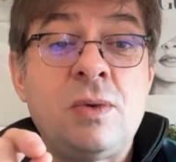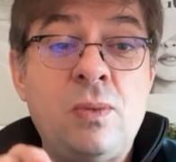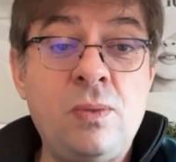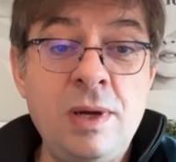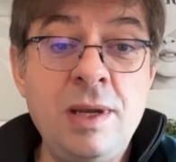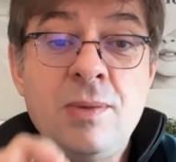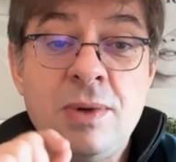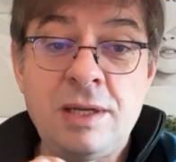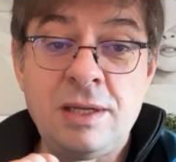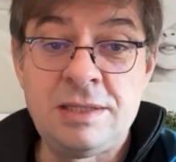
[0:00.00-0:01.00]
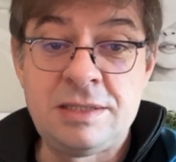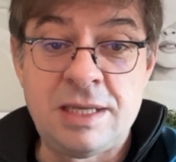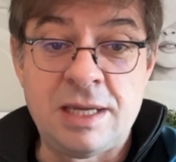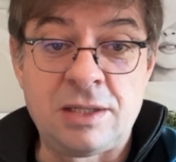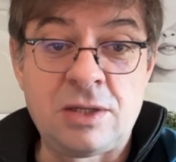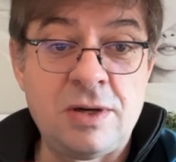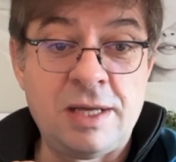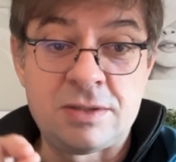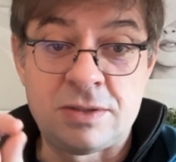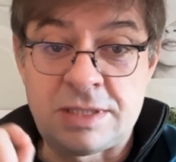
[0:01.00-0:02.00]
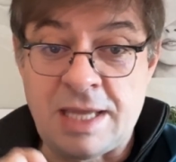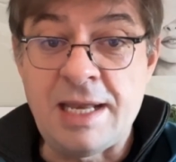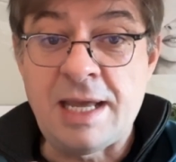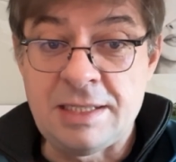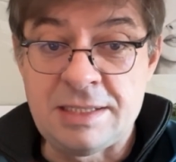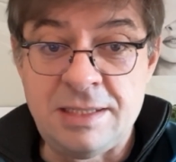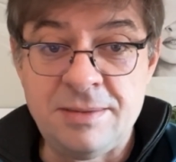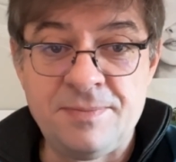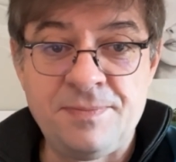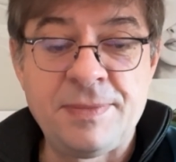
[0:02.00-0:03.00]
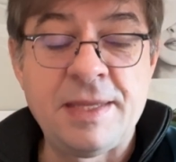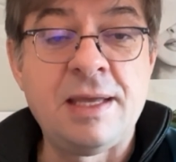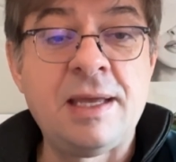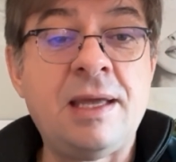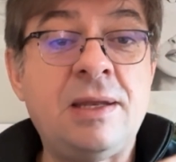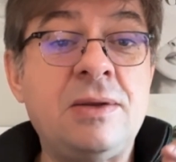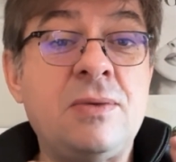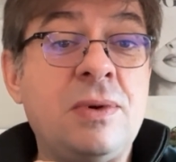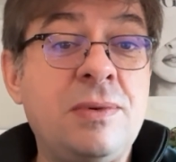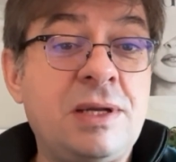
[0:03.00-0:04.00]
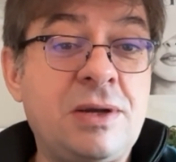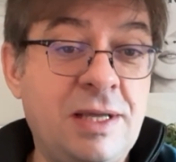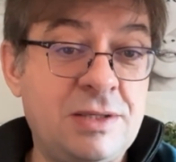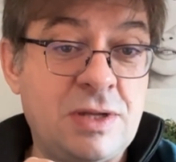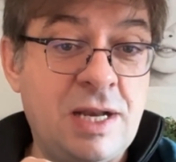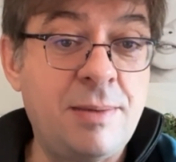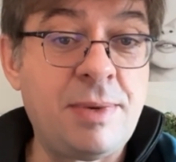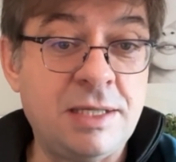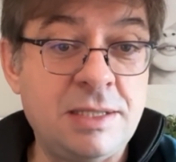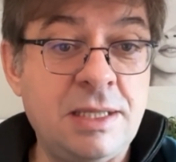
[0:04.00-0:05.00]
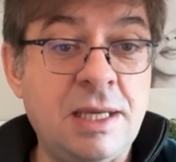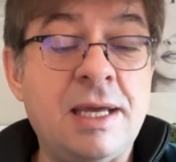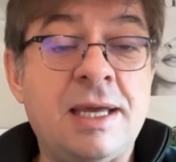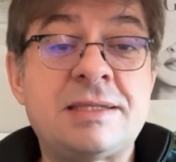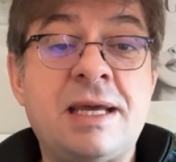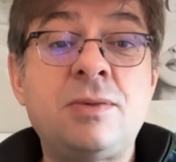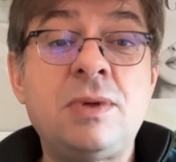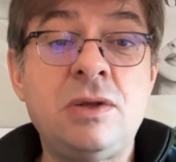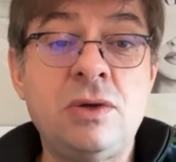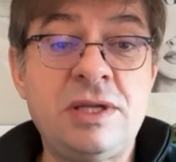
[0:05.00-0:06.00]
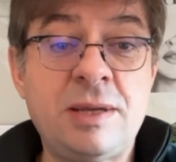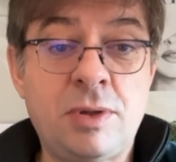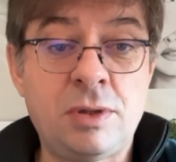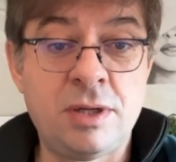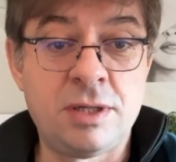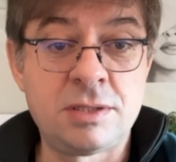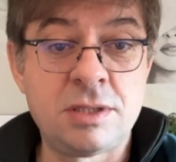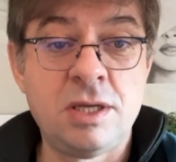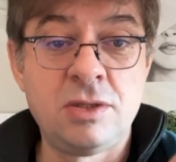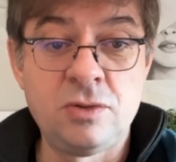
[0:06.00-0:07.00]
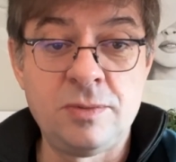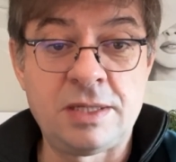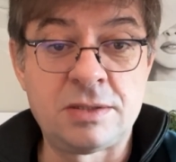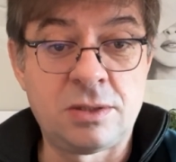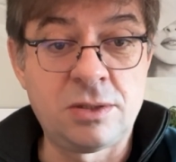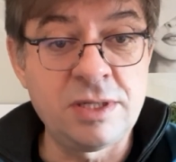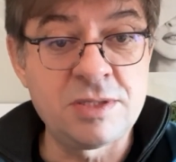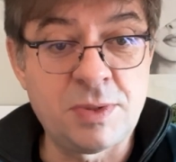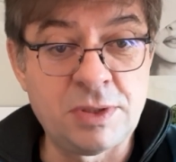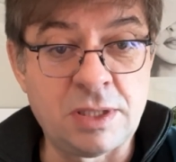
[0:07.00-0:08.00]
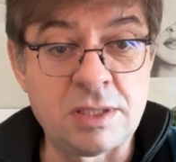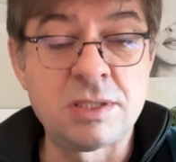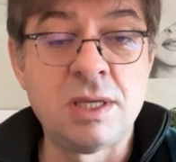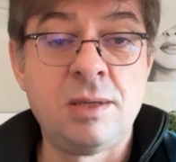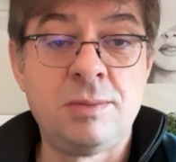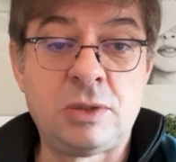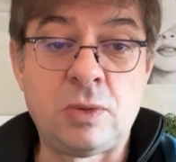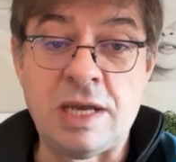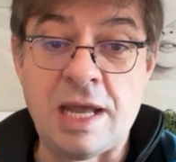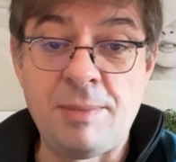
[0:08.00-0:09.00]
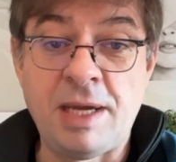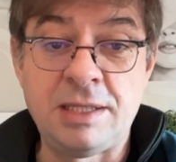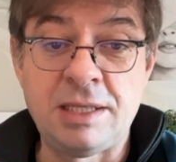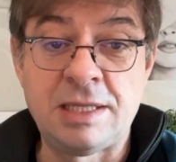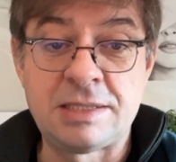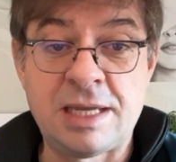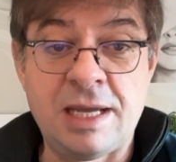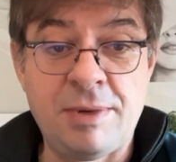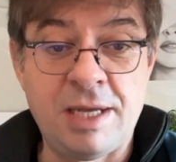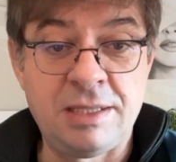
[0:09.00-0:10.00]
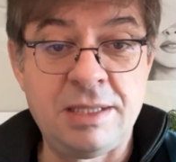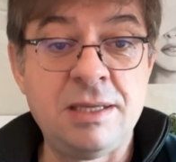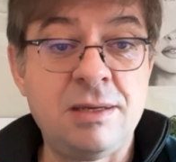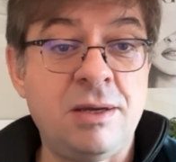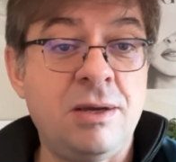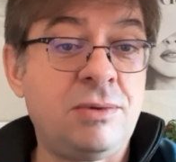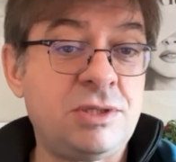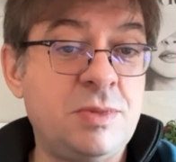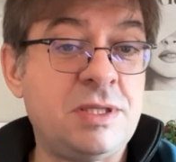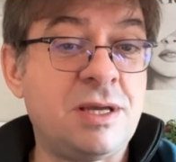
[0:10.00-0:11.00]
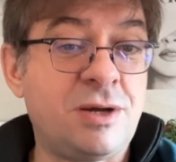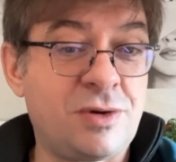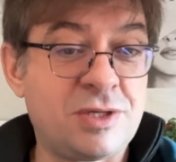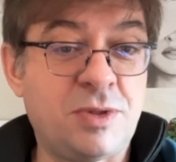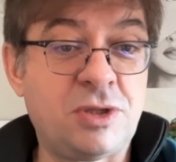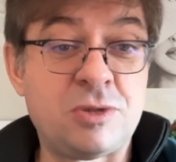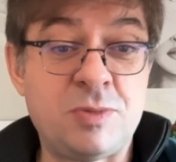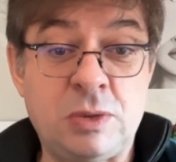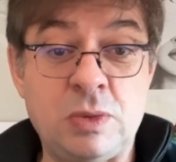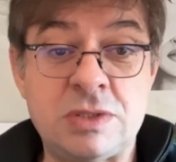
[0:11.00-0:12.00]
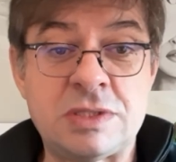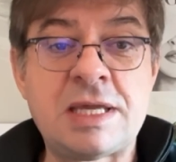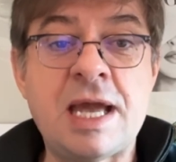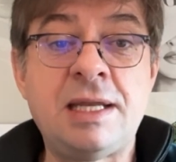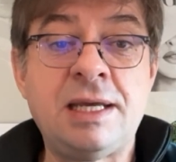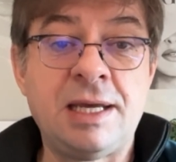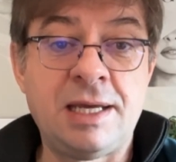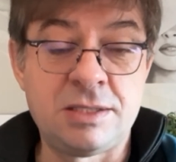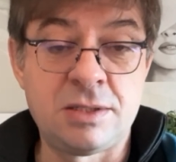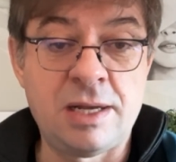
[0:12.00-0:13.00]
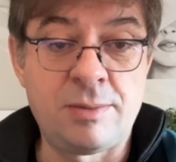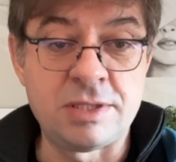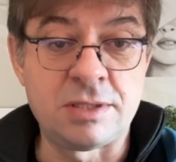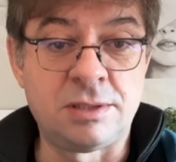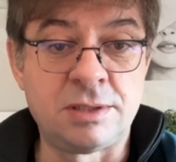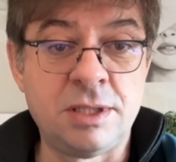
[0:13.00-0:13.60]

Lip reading: We will, in the end, collect the scan ID, and we will collect the lab ID, and that will enable us to make the correspondence between lab ID and scan ID, which means correspondence between the scan and the lab result.